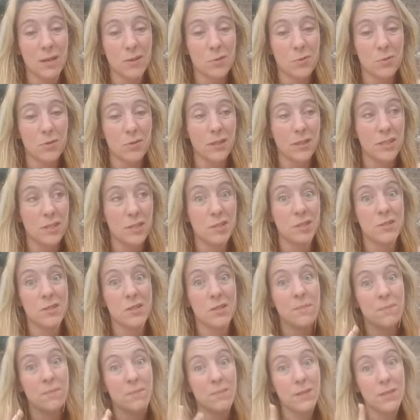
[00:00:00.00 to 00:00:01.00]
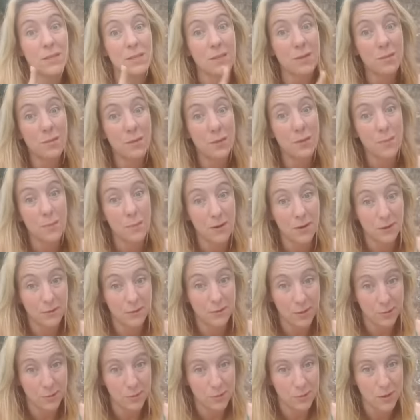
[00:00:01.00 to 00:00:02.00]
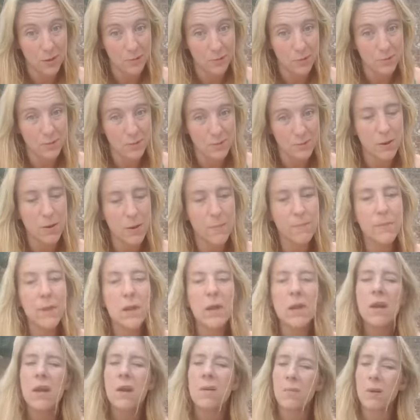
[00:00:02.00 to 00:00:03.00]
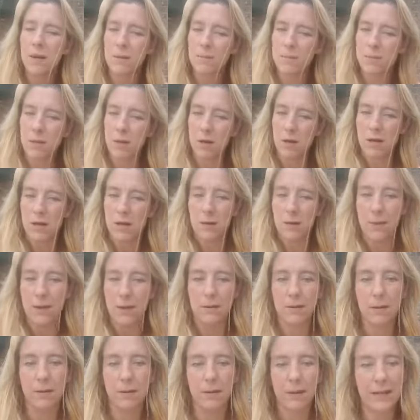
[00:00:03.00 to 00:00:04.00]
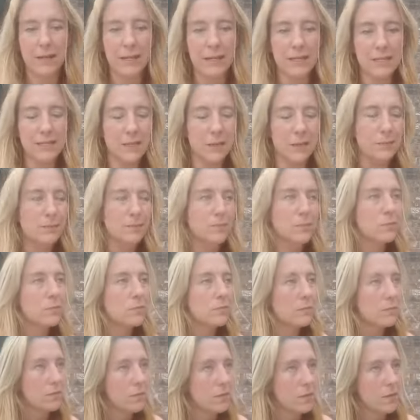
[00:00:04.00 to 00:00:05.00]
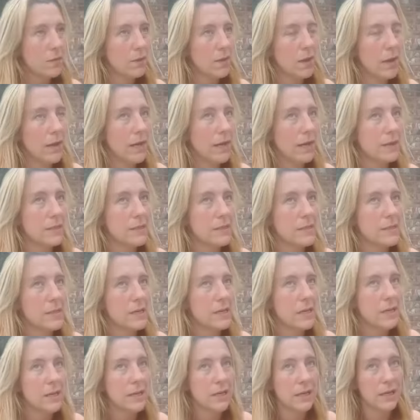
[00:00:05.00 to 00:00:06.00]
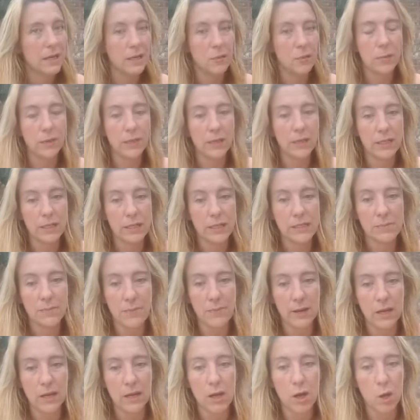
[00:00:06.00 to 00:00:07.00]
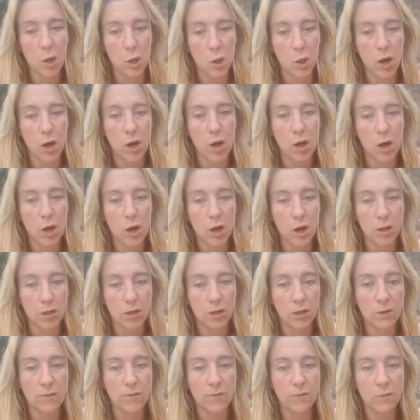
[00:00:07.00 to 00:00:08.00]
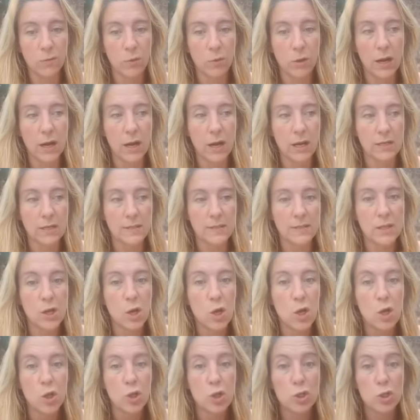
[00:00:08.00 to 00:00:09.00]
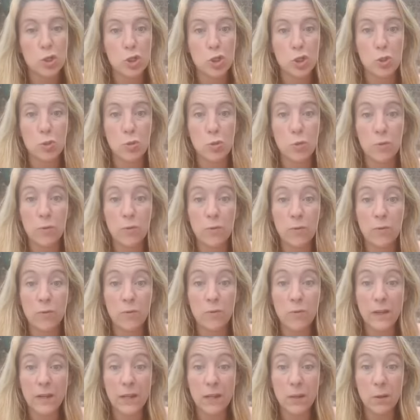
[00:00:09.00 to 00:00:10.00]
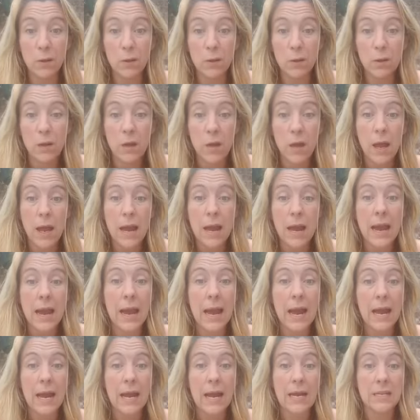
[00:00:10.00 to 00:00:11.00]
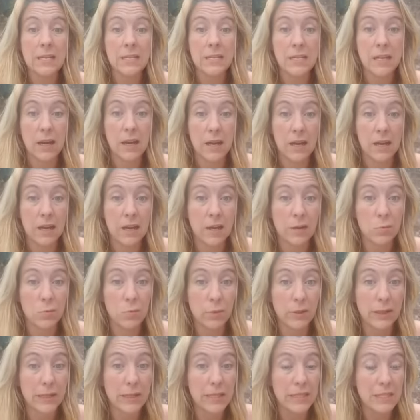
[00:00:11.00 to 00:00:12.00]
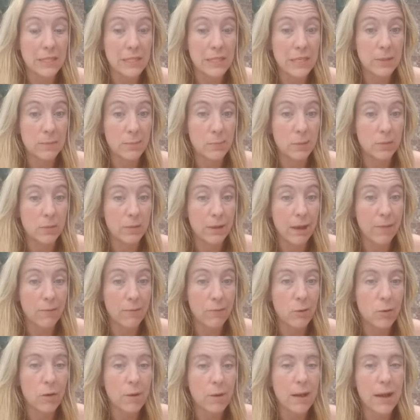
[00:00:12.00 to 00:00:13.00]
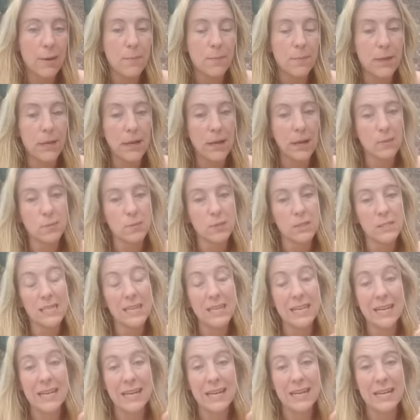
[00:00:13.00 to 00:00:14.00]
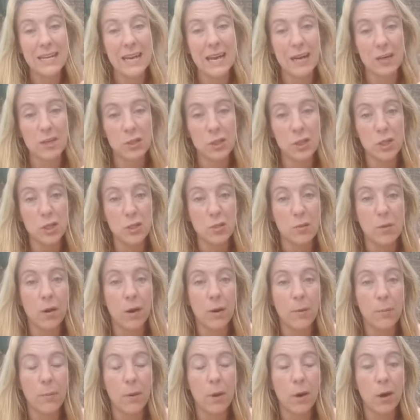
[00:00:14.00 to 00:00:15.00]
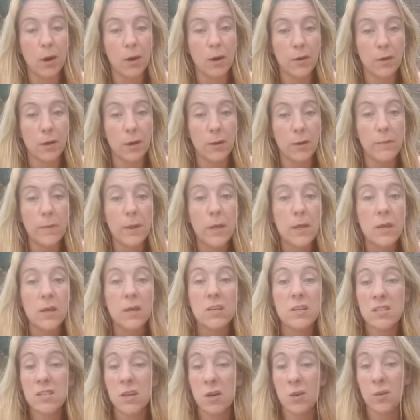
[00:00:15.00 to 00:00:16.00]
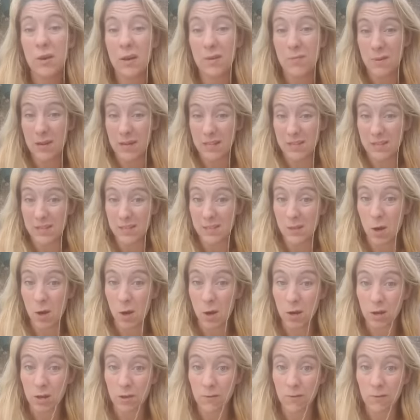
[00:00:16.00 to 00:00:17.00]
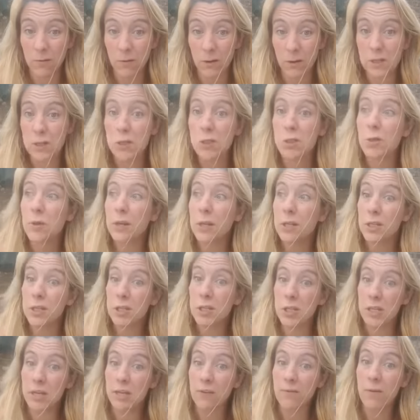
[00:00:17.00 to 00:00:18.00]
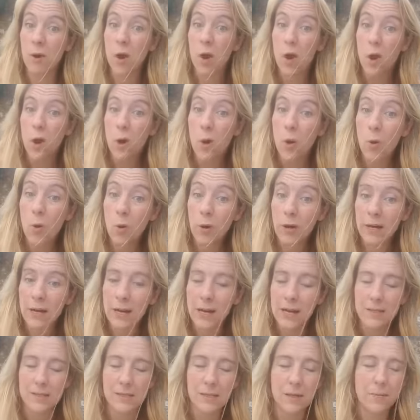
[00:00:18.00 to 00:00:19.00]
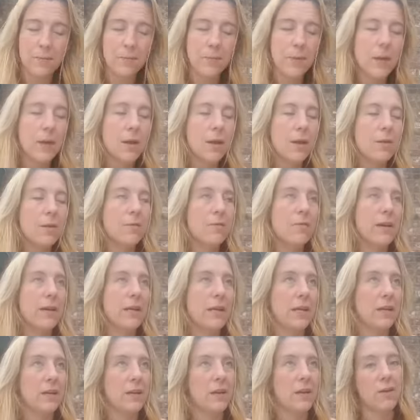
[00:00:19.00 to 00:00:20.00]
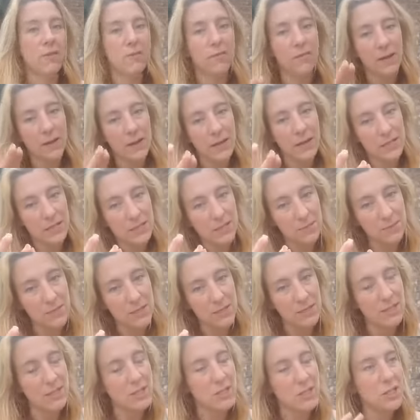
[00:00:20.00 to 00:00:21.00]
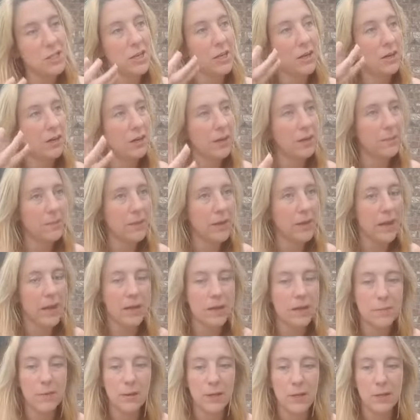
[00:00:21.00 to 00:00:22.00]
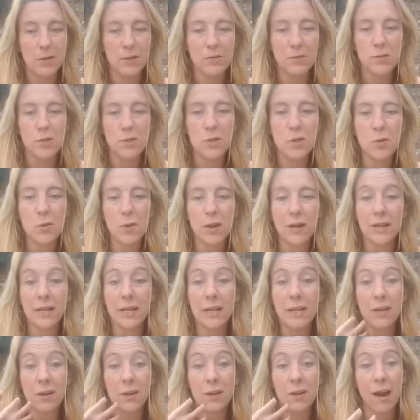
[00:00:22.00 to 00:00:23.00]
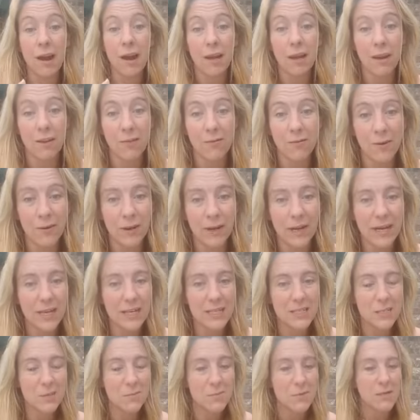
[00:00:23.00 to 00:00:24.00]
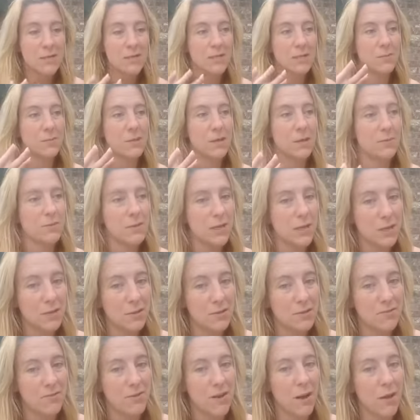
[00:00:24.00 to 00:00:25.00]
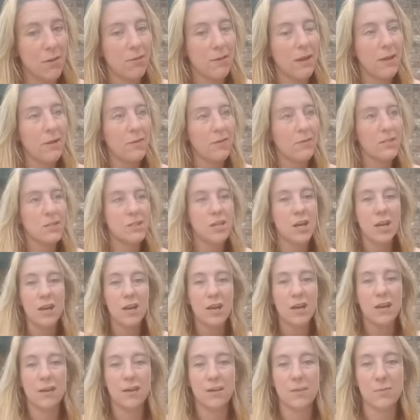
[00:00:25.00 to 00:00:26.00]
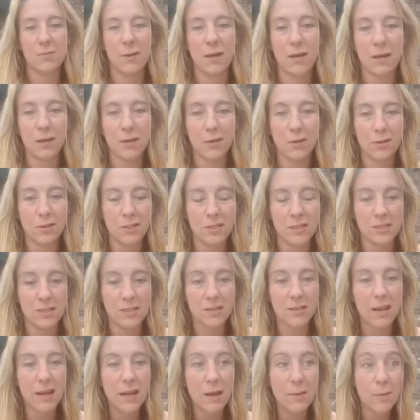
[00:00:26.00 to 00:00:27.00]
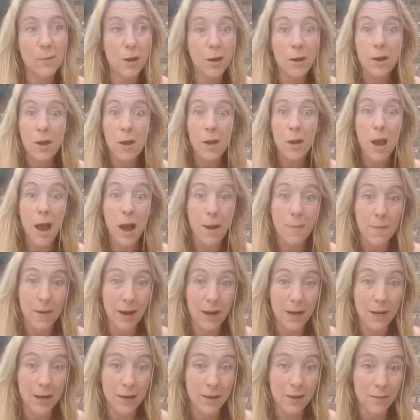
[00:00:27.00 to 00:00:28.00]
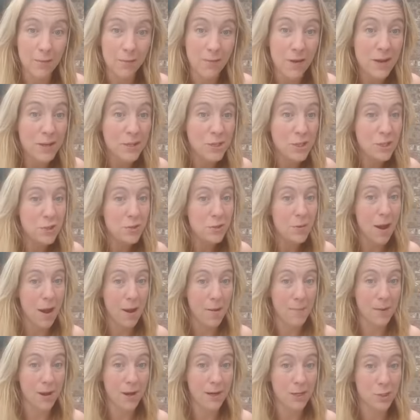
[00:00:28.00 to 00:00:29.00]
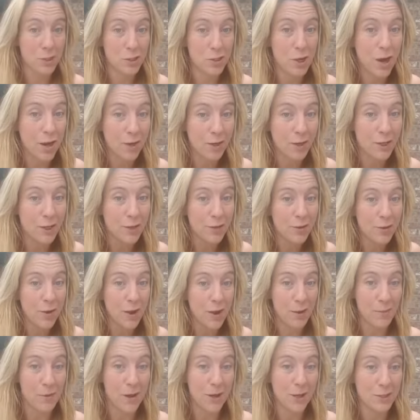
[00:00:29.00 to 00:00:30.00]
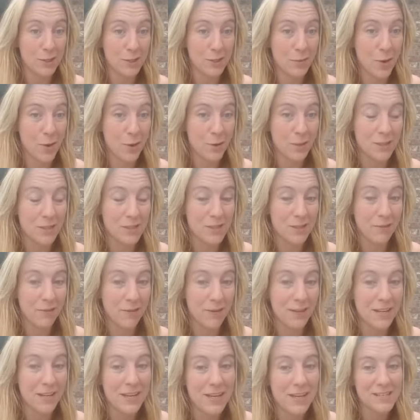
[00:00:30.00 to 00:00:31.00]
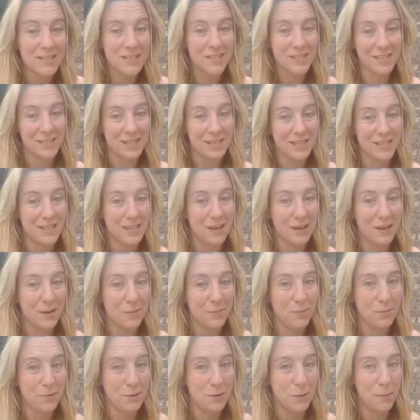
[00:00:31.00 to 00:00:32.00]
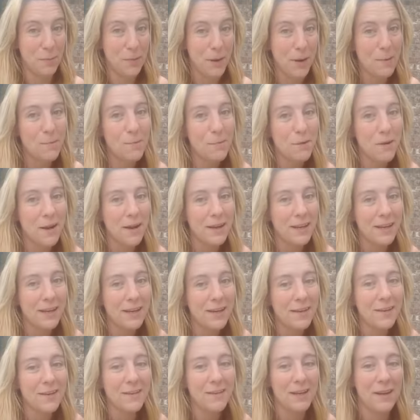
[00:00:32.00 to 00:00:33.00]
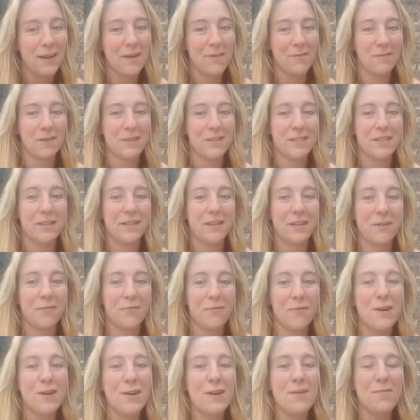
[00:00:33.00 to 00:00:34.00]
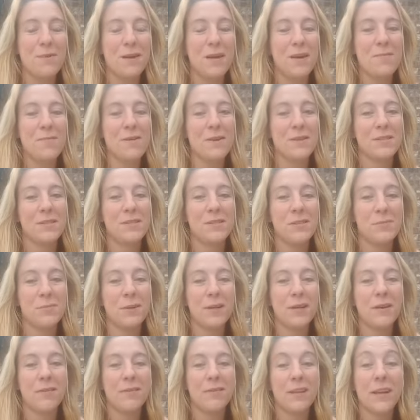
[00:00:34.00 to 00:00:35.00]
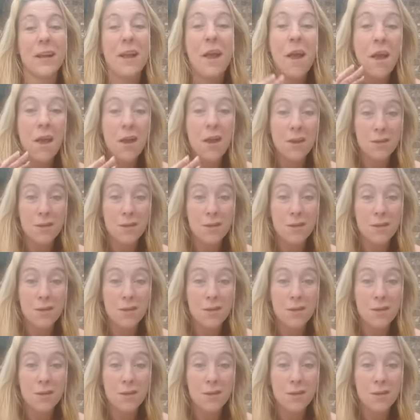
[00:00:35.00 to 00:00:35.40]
sexual issues, this could be part of your problem as well. But I'm talking about the ladies here. And it really does make it a lot harder for us to feel at a really deep level and be able to connect to our partner. So it makes it harder for us to achieve orgasm. Funny enough, intimacy share. Anybody who's new on here, I get very intimate. Sometimes I use foul language. Here's my little disclaimer. I might offend you. I might shock you. I might do all these different things because I see a couple new people on here that have recently friended me and messaged me and everything.